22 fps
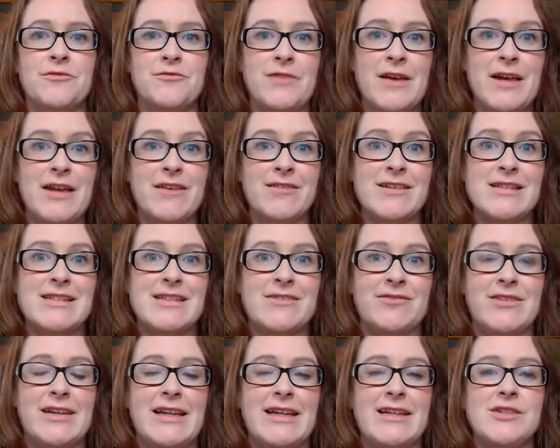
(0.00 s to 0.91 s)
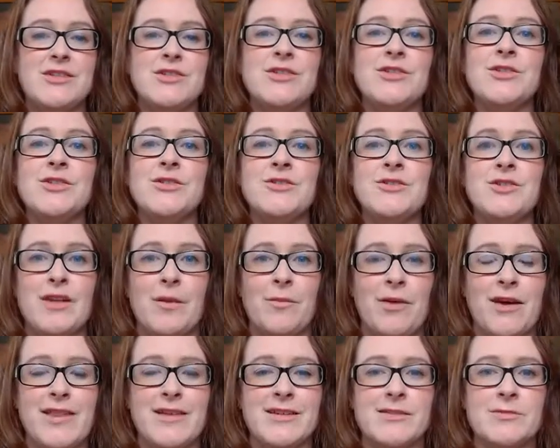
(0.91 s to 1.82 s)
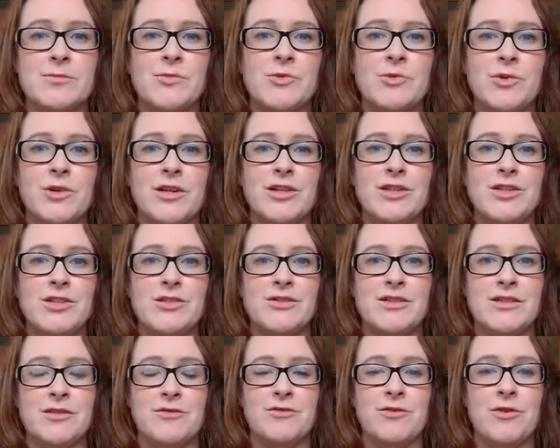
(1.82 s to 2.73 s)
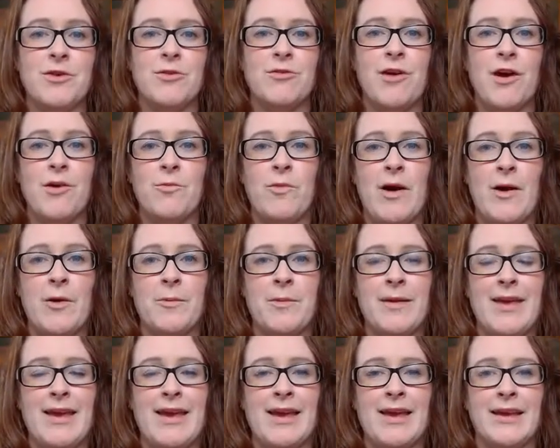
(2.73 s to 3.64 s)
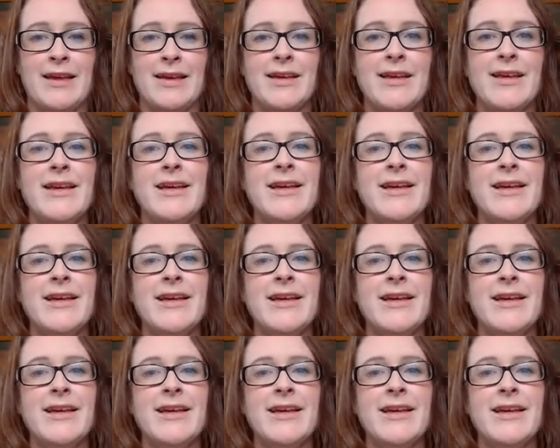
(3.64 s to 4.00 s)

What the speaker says: figuratively, to somewhere that's more conducive for your own well-being.